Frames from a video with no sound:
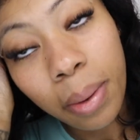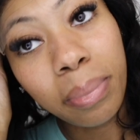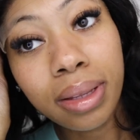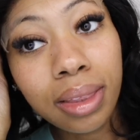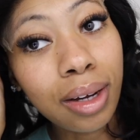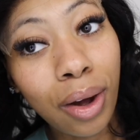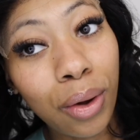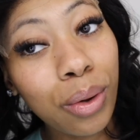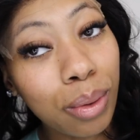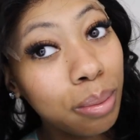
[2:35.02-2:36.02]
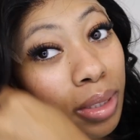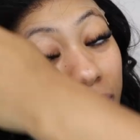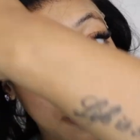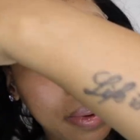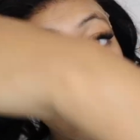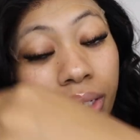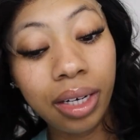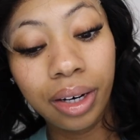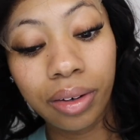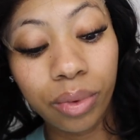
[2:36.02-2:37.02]
put the combs up under
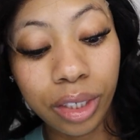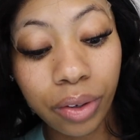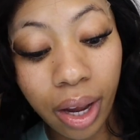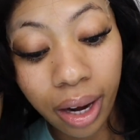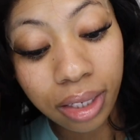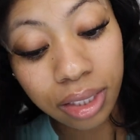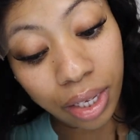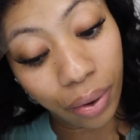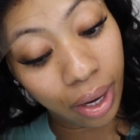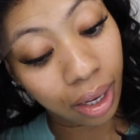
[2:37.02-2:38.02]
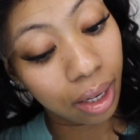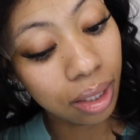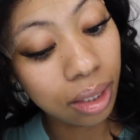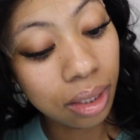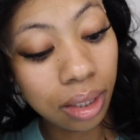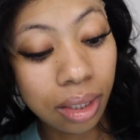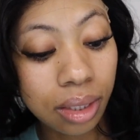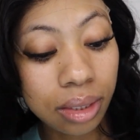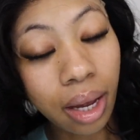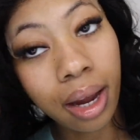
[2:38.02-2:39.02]
your real hair so it can
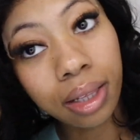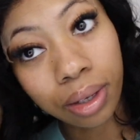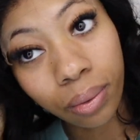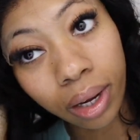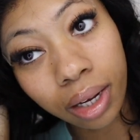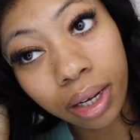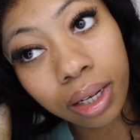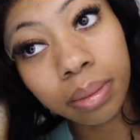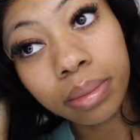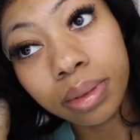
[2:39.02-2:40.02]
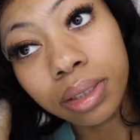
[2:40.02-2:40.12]
tighten the wig up